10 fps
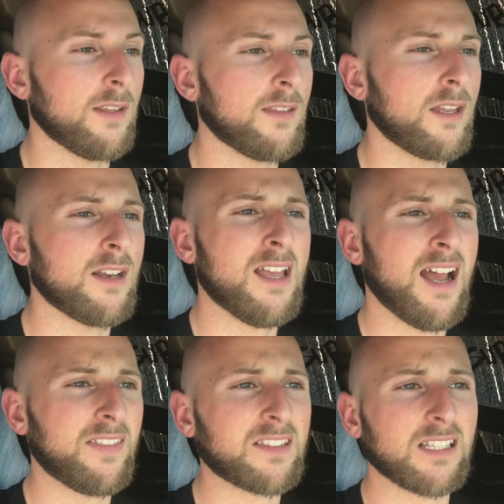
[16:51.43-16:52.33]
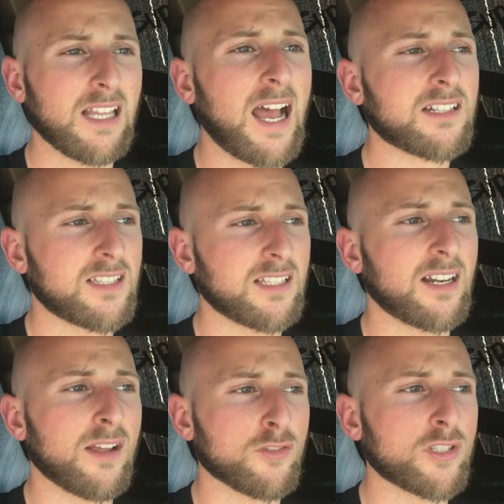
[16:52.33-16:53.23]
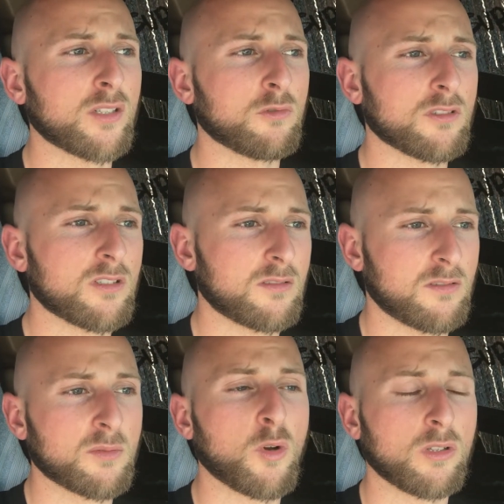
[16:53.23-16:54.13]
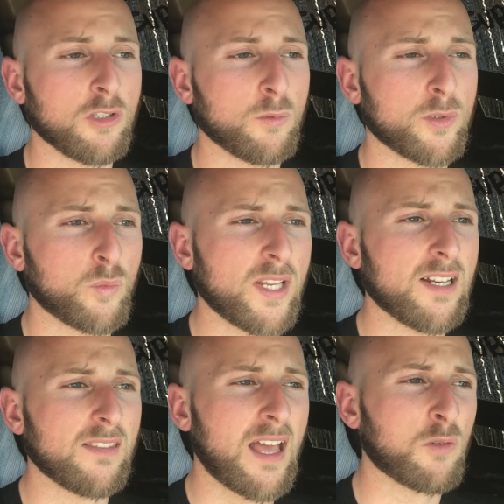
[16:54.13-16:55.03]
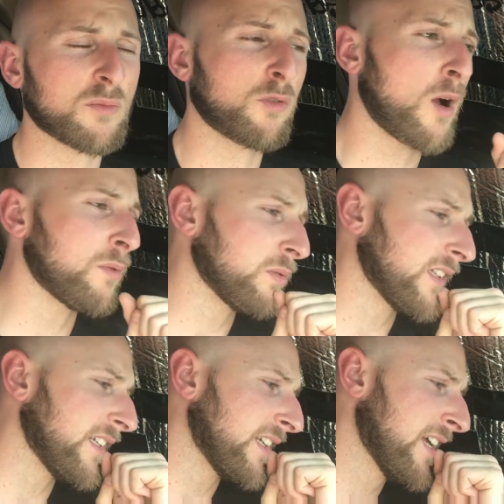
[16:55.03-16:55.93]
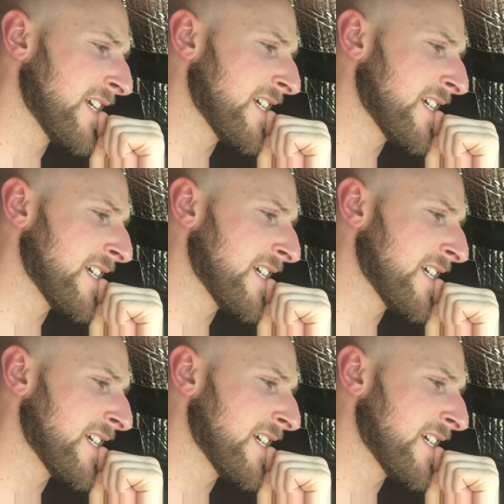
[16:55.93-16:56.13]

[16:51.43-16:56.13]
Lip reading: and then I think the last thing that I ever did was smoke a little bit of weed, and that was probably